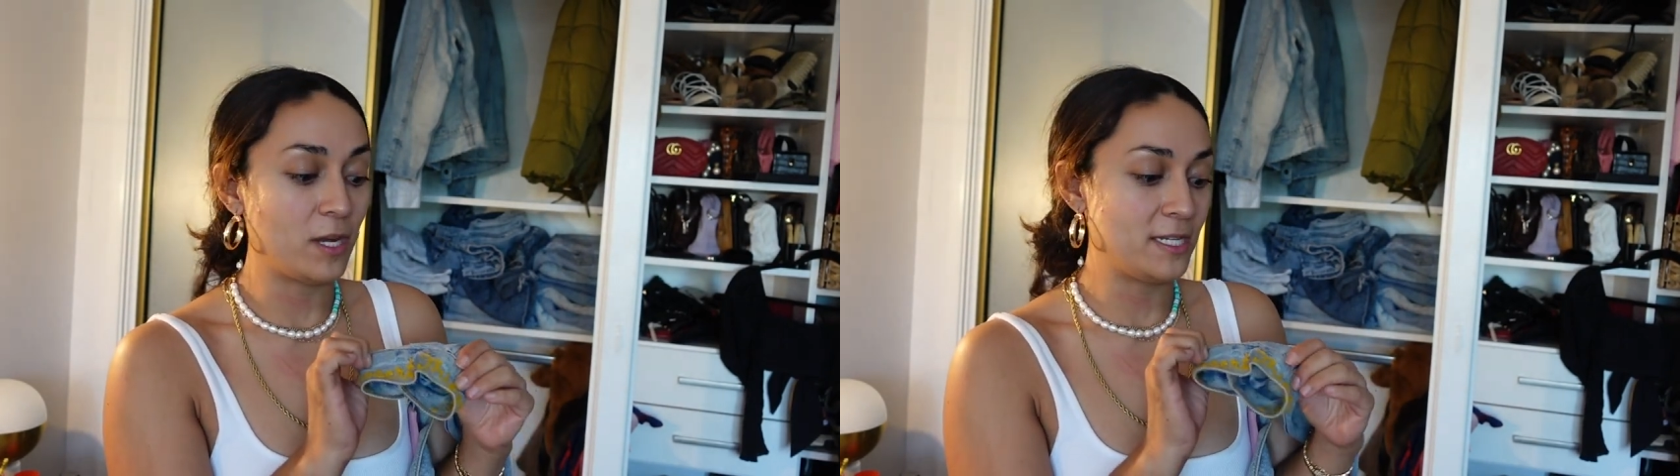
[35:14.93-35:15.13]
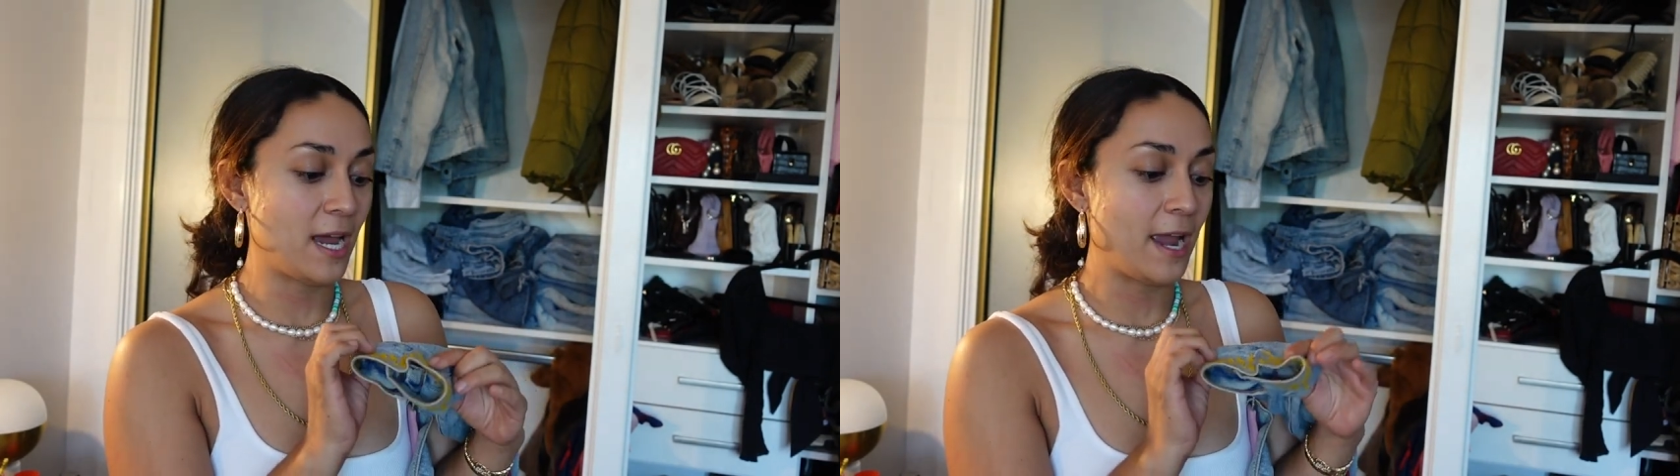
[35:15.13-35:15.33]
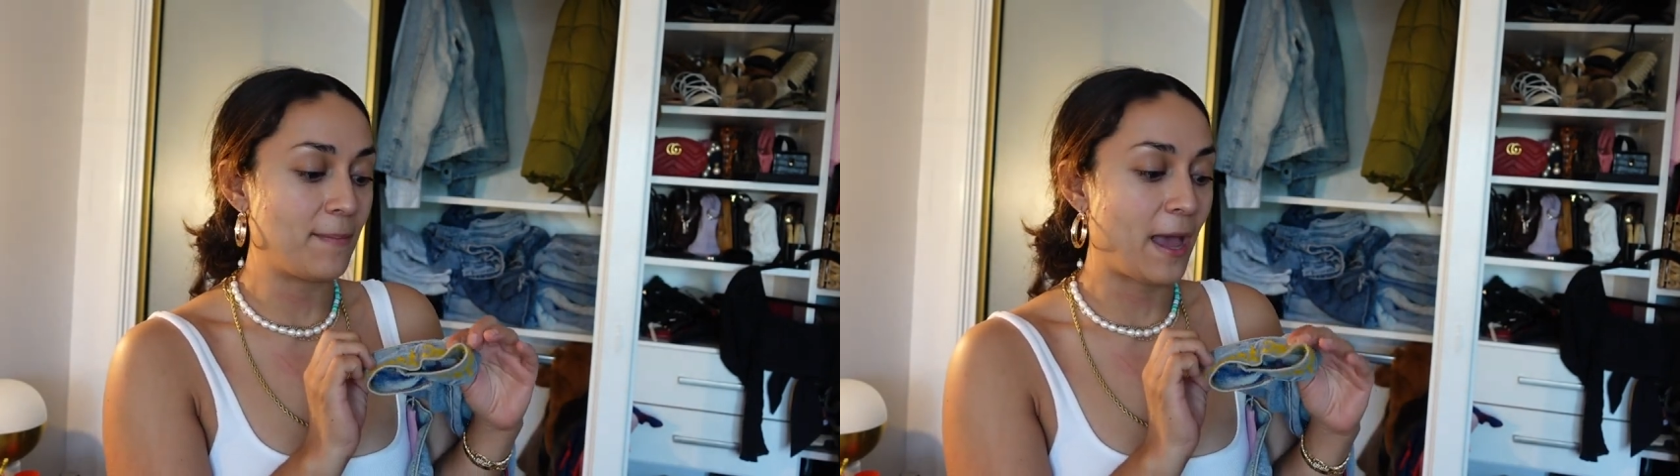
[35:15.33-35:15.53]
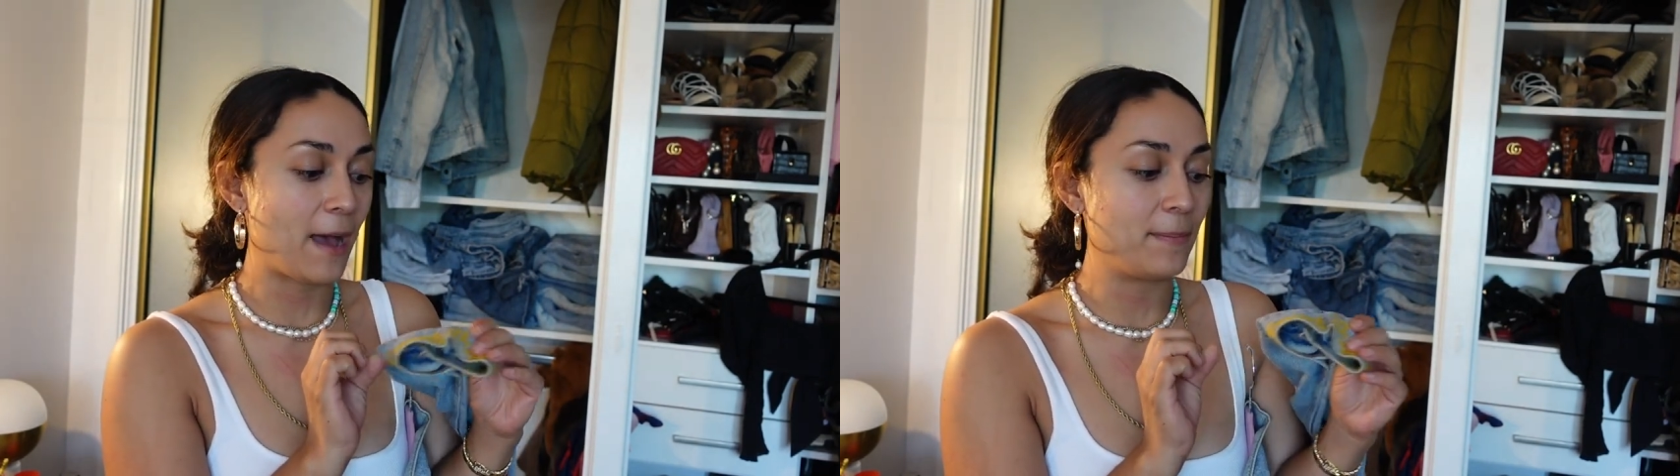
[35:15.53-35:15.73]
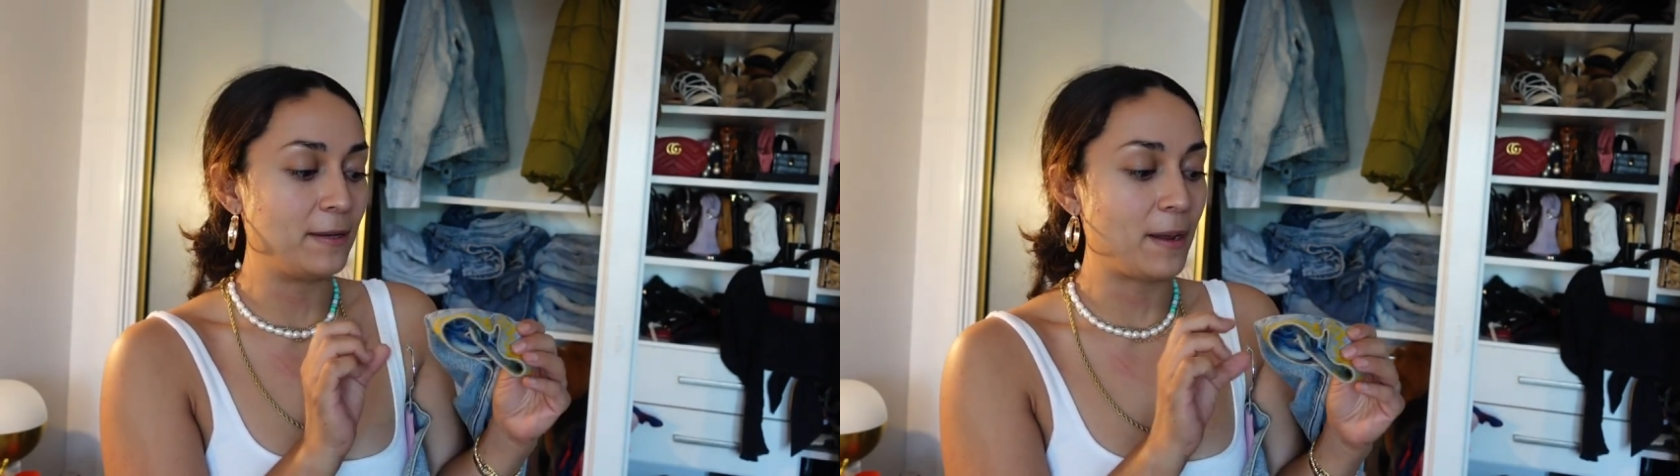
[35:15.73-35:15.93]
time
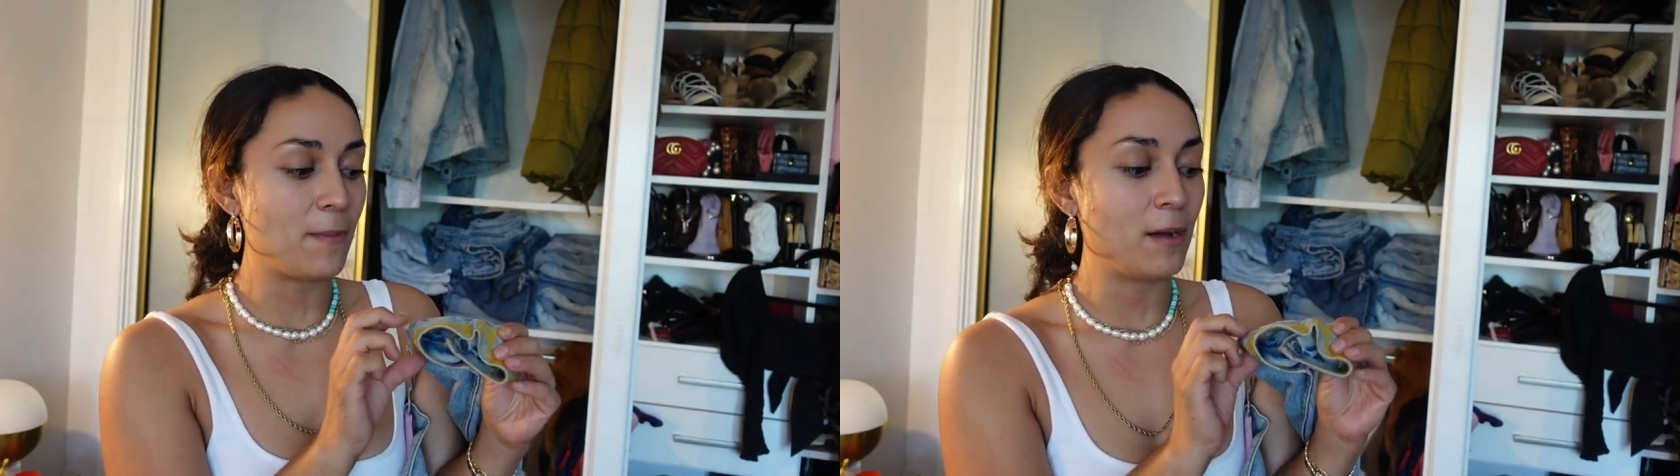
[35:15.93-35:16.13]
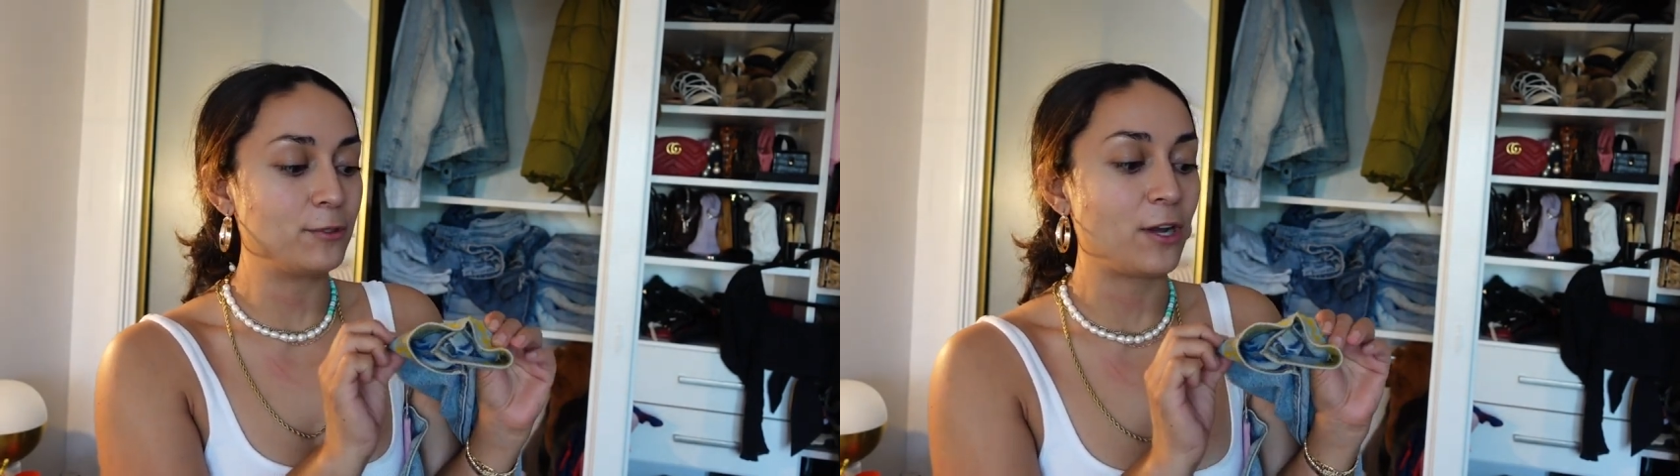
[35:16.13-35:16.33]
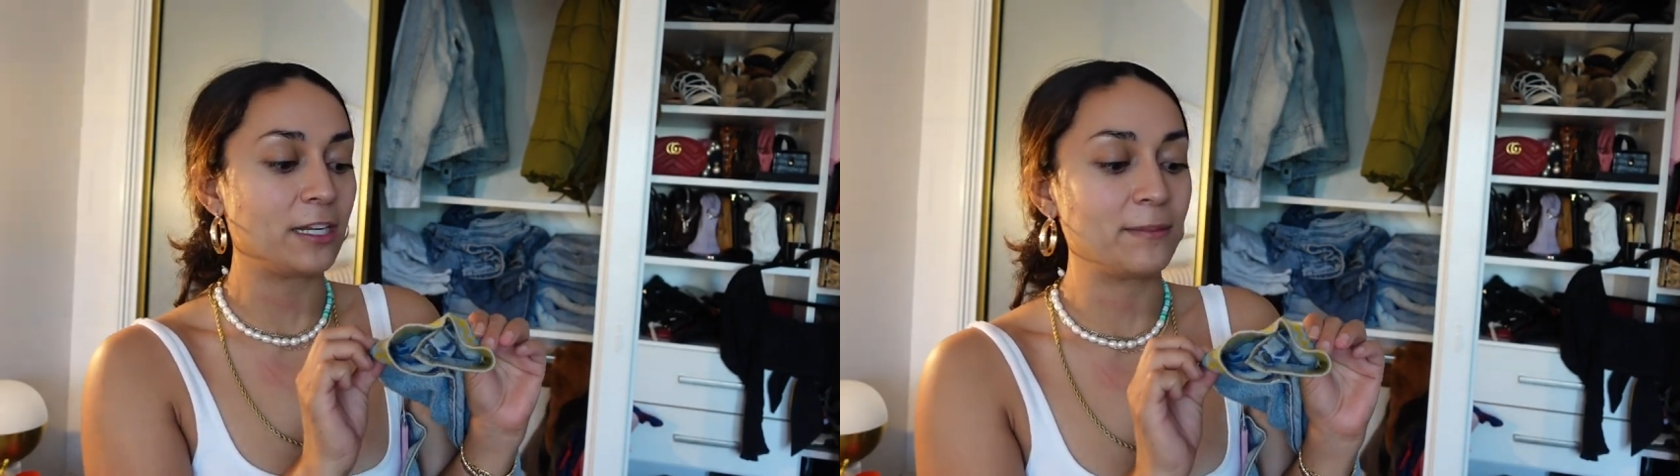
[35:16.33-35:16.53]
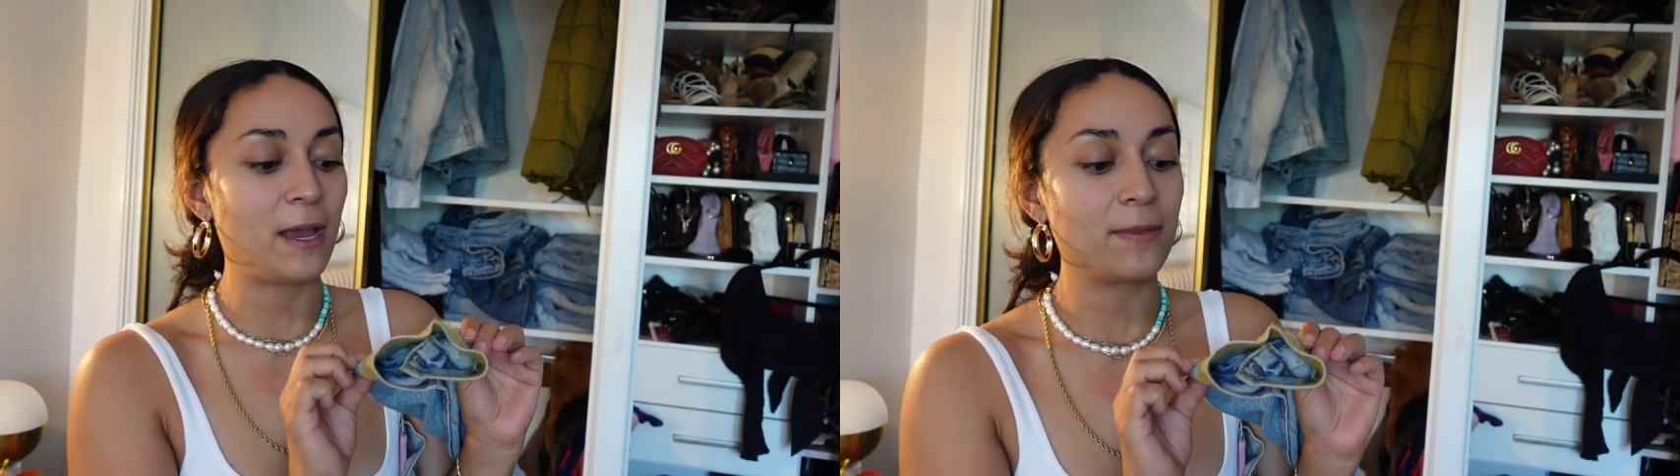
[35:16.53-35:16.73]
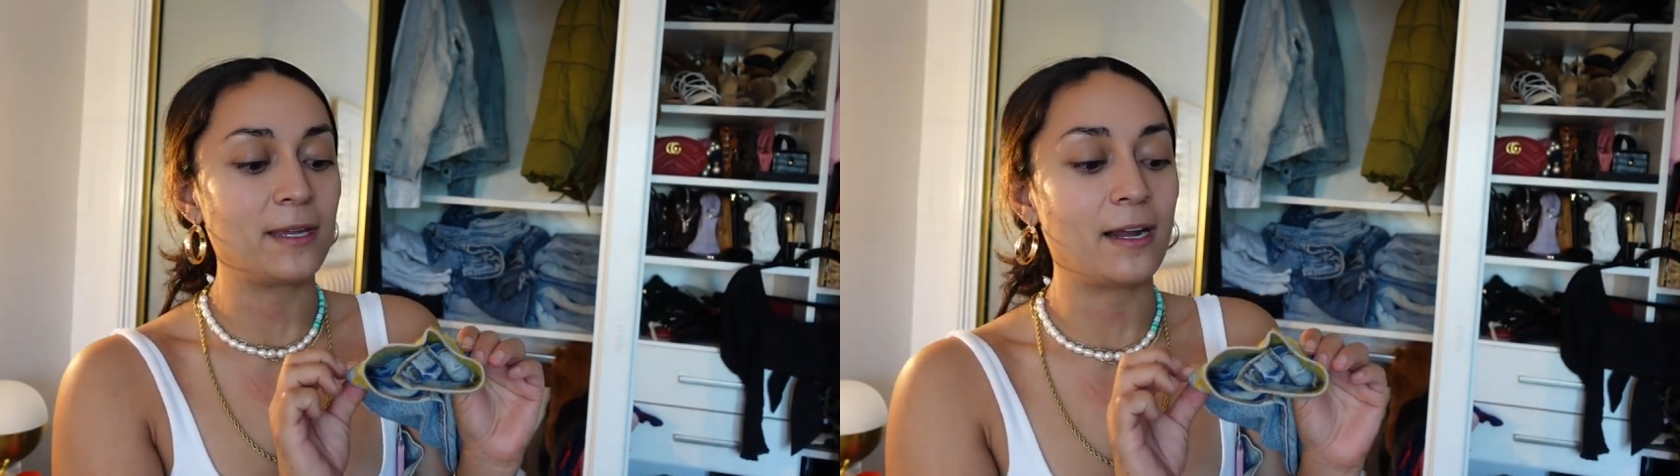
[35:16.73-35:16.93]
happened. My mom dragged me
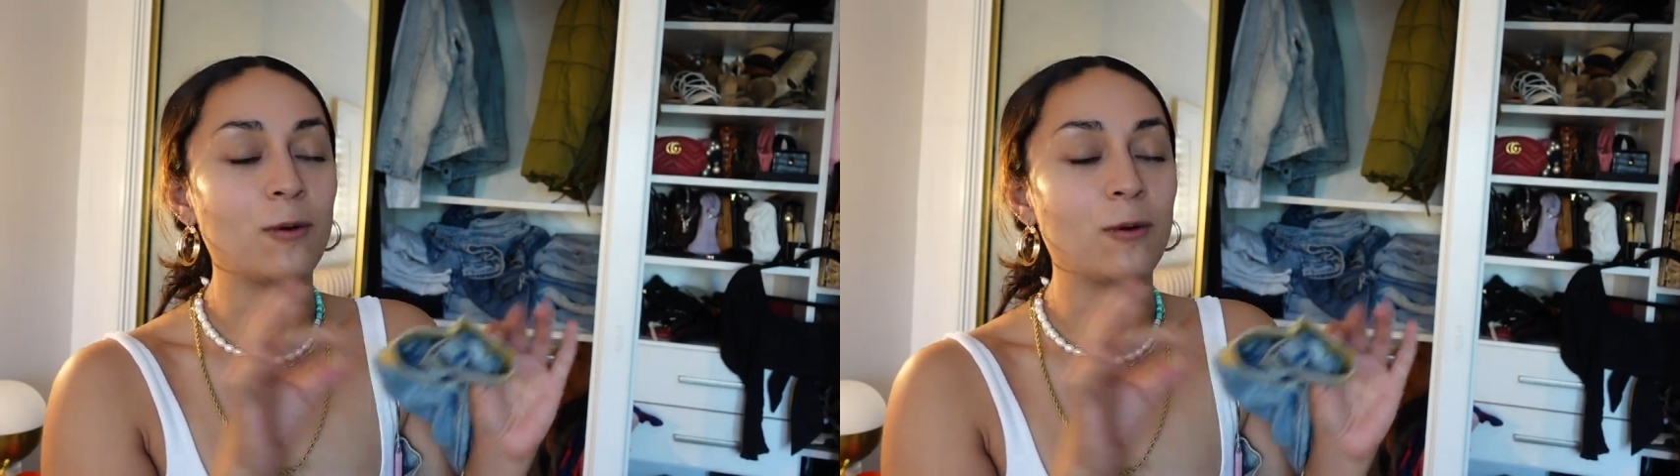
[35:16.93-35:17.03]
out there.